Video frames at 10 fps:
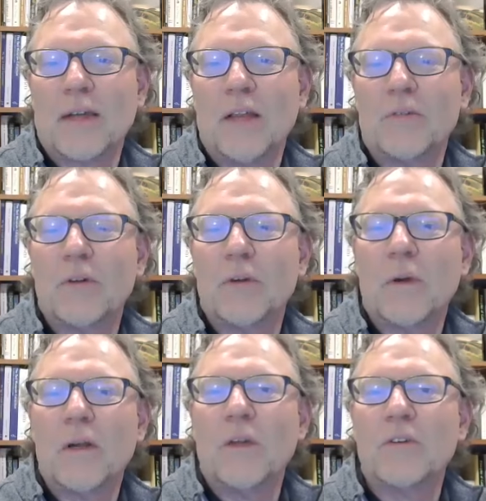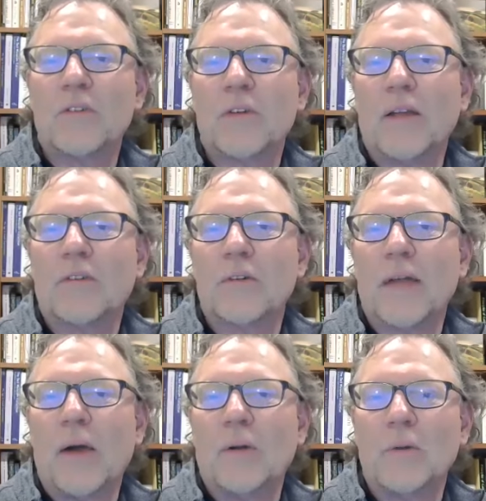California. What other states are
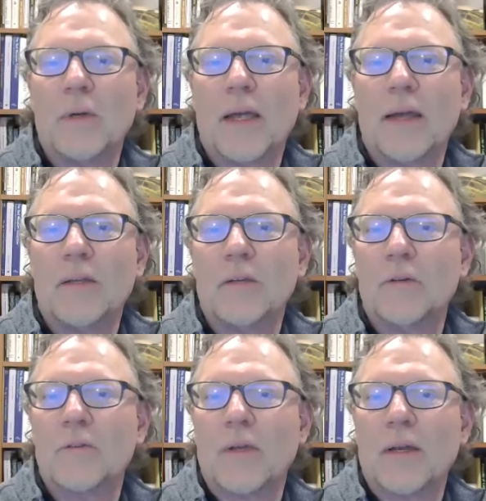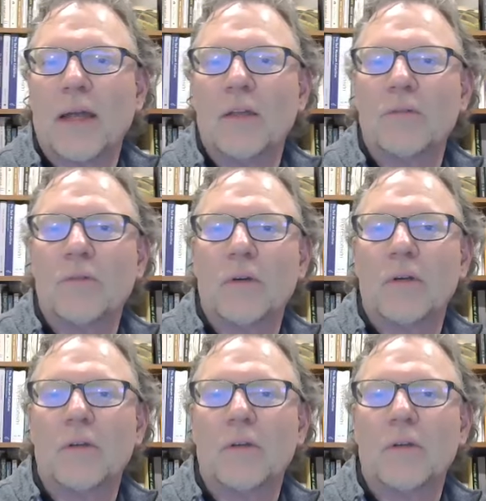now doing ADUs like California